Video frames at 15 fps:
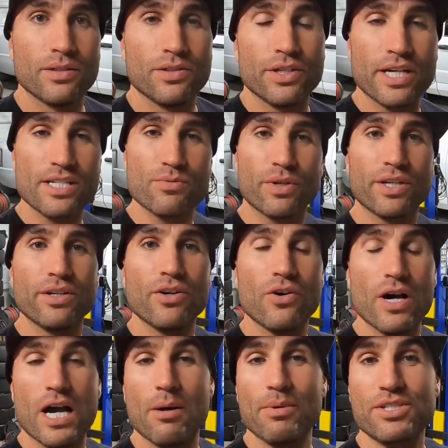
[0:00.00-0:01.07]
You guys want to
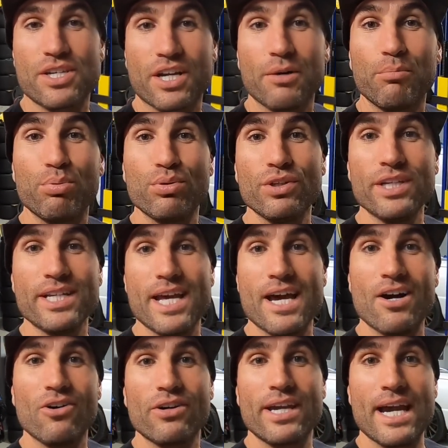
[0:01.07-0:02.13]
know how much a complete
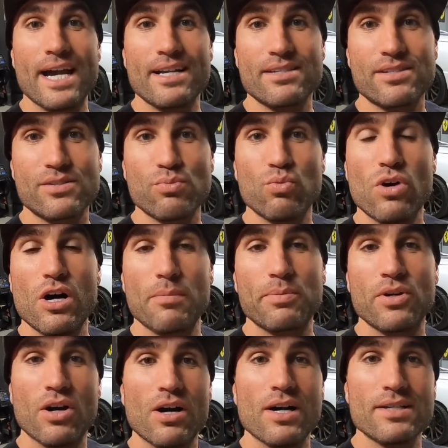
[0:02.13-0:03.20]
Hellcat swap
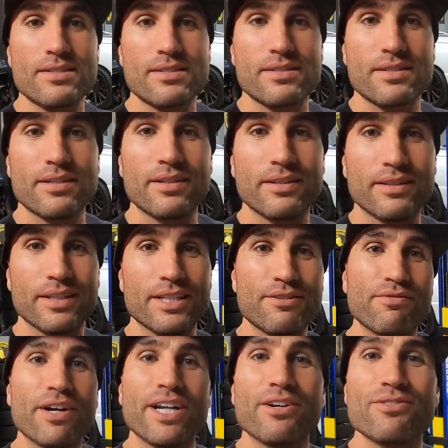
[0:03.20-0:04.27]
costs? Let's
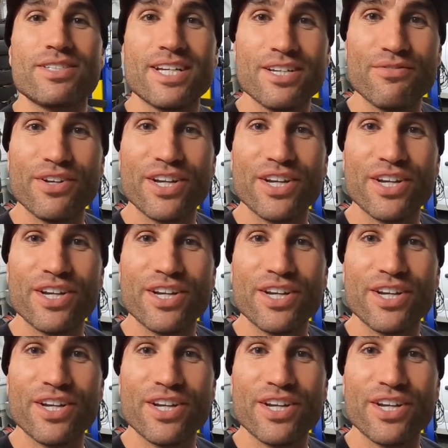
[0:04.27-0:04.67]
find out in today's